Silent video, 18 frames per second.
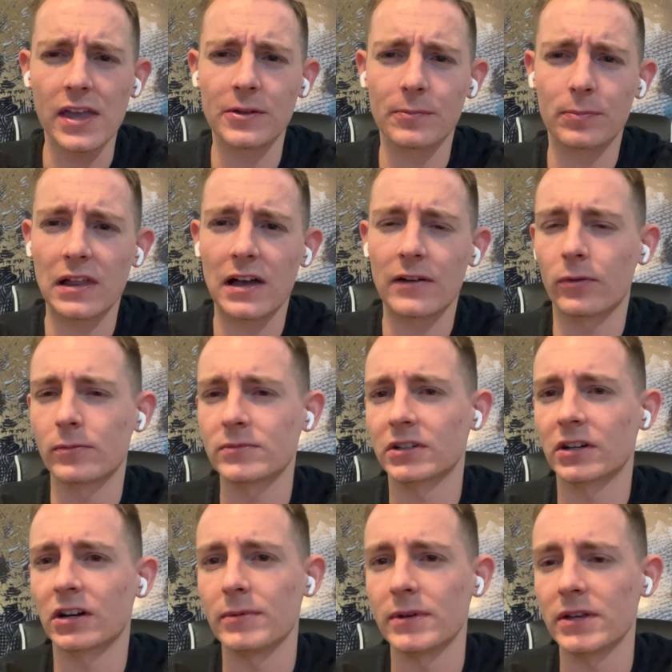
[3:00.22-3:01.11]
the platforms
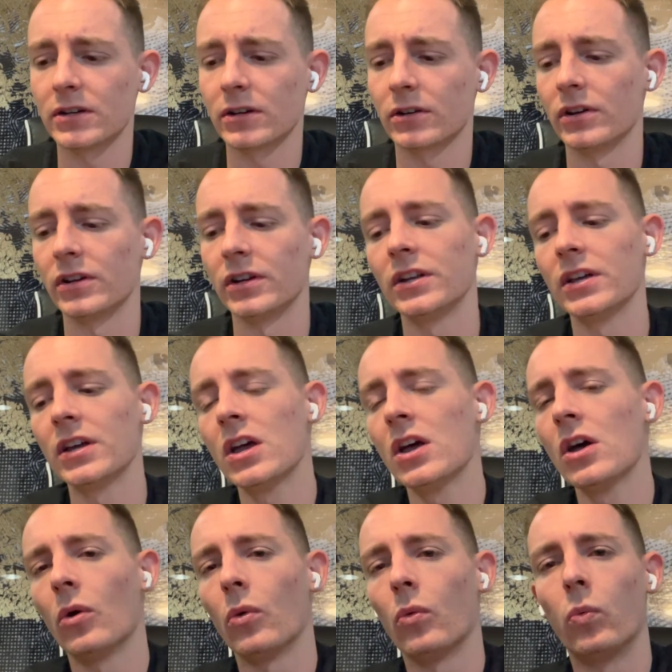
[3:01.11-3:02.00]
that are going to be integrated,
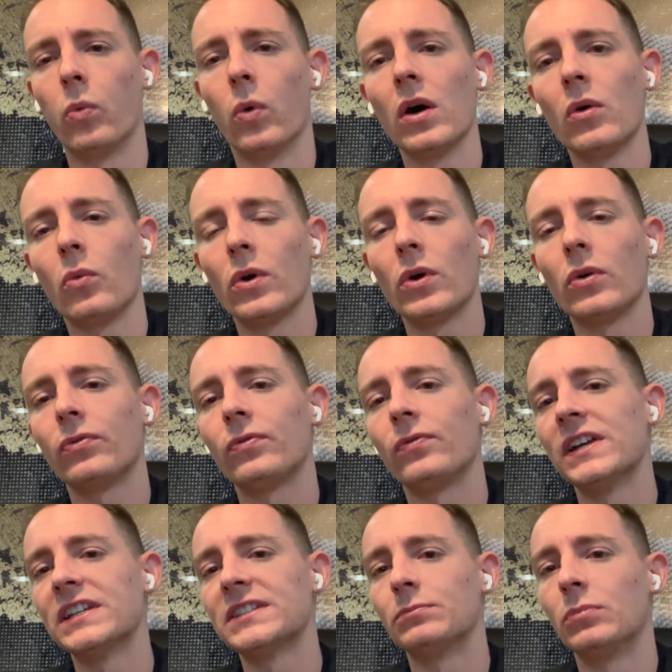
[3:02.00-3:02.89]
what will
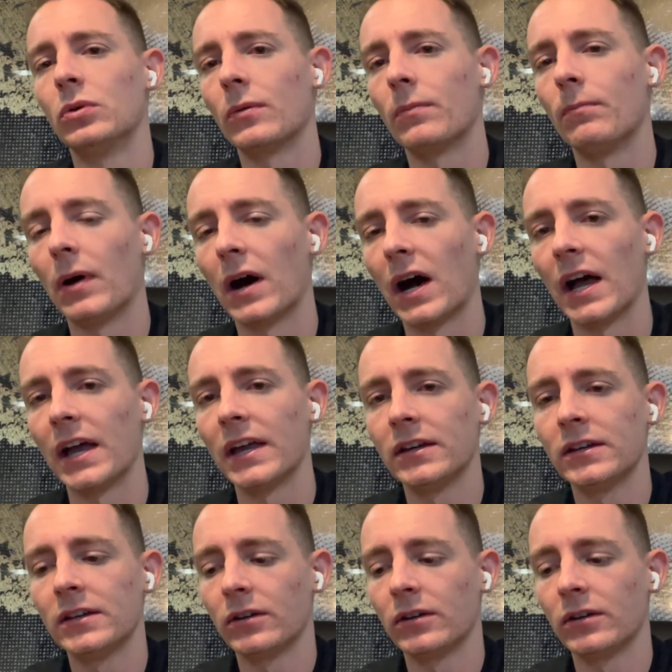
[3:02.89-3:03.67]
Facebook buy?